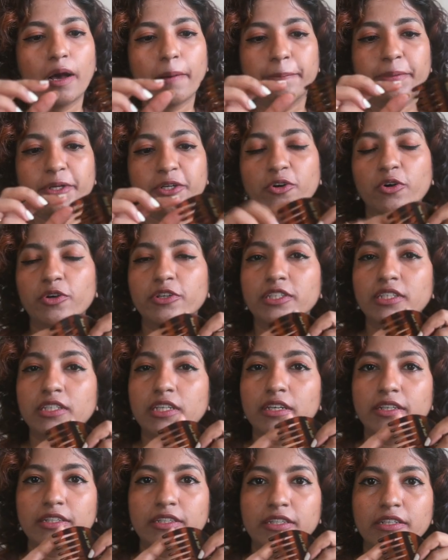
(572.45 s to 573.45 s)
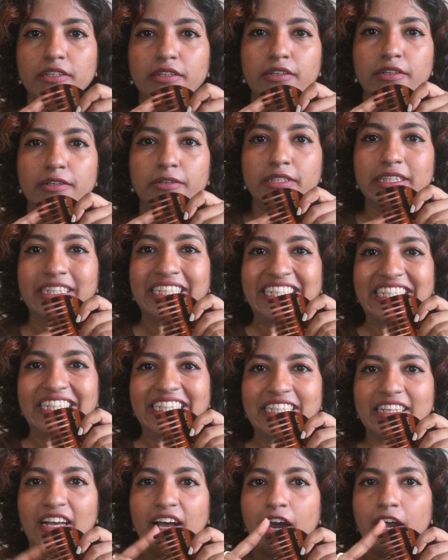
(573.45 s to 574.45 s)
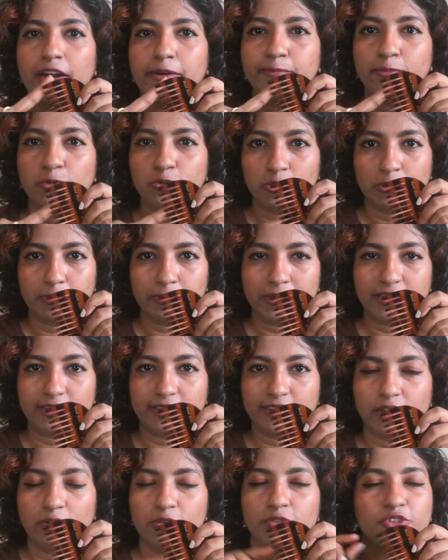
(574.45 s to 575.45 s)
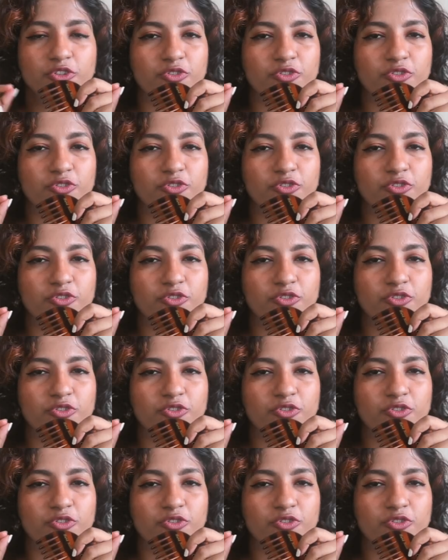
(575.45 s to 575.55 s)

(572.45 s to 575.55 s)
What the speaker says: because the teeth are more spaced out.